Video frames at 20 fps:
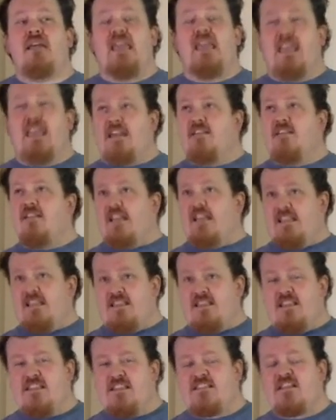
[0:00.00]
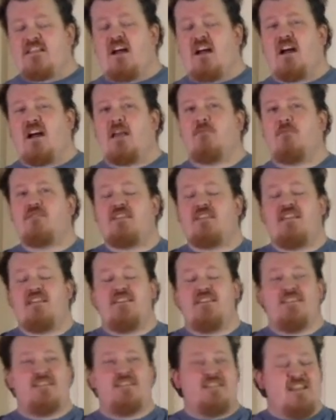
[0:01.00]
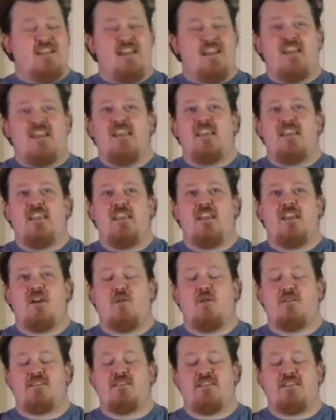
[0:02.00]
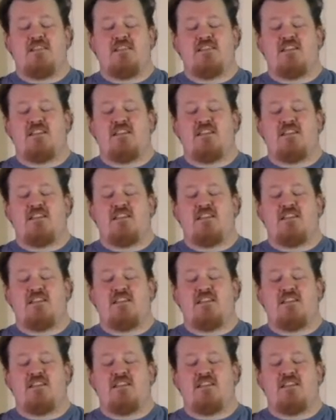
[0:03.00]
In these times, and it's these